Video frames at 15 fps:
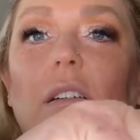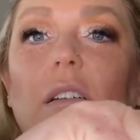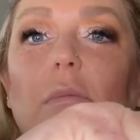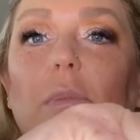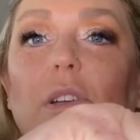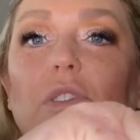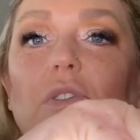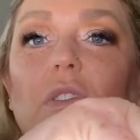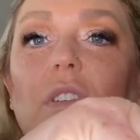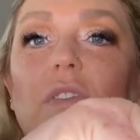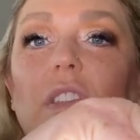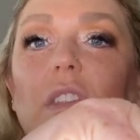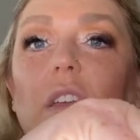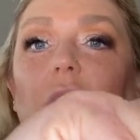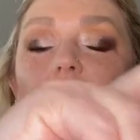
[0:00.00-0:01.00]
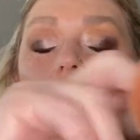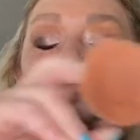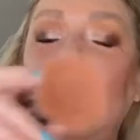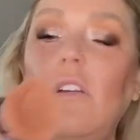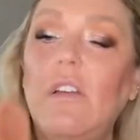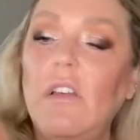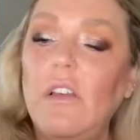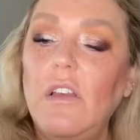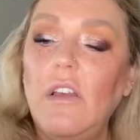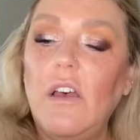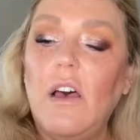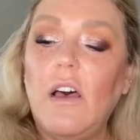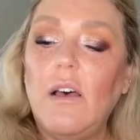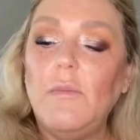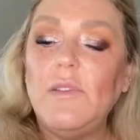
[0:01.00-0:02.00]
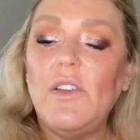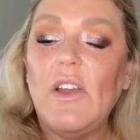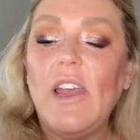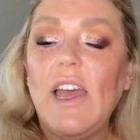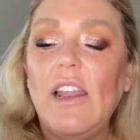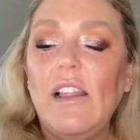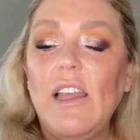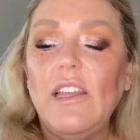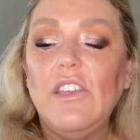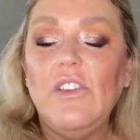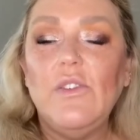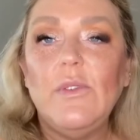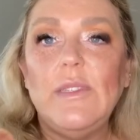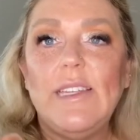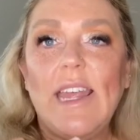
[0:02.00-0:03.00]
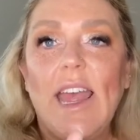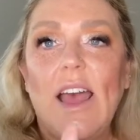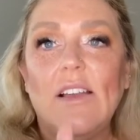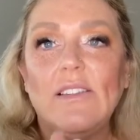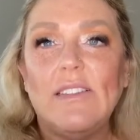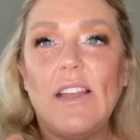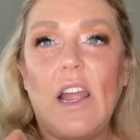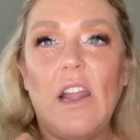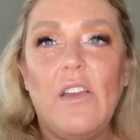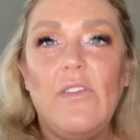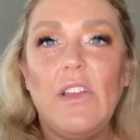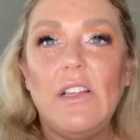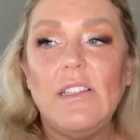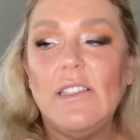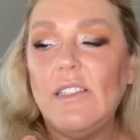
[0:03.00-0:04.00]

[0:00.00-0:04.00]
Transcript: picture of it there. So I kind of like use the outside of it,